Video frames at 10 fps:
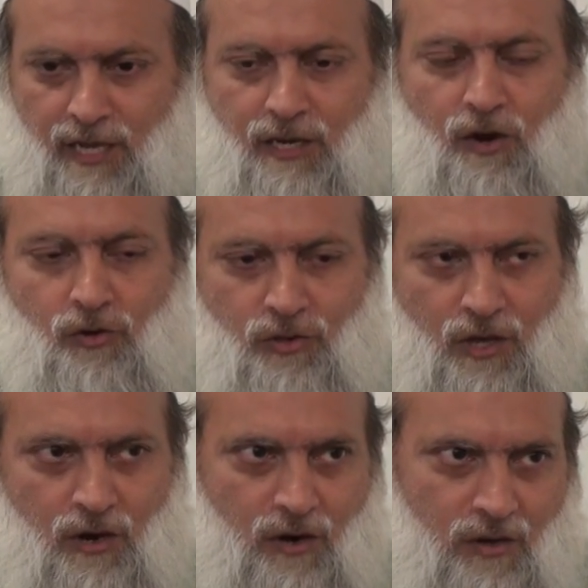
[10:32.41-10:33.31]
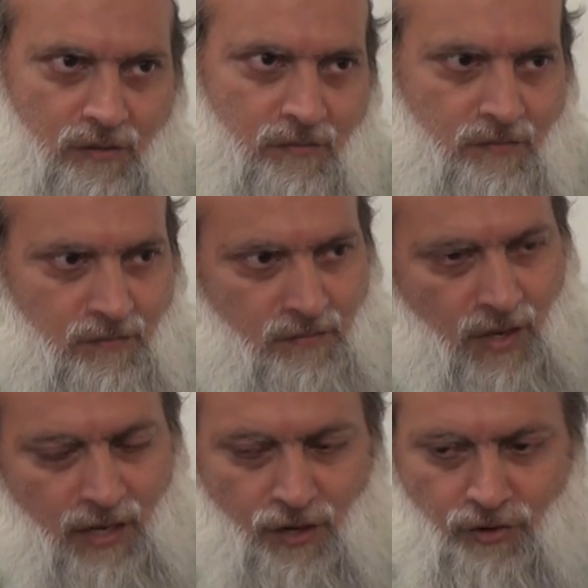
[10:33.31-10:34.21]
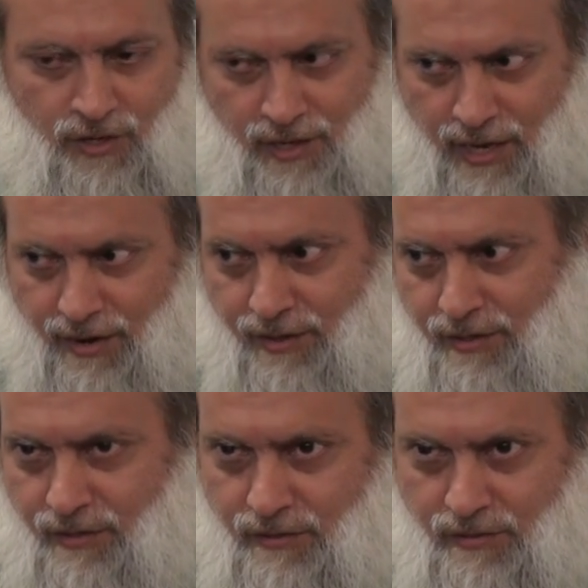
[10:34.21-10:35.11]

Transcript: I know who they are. I know their character.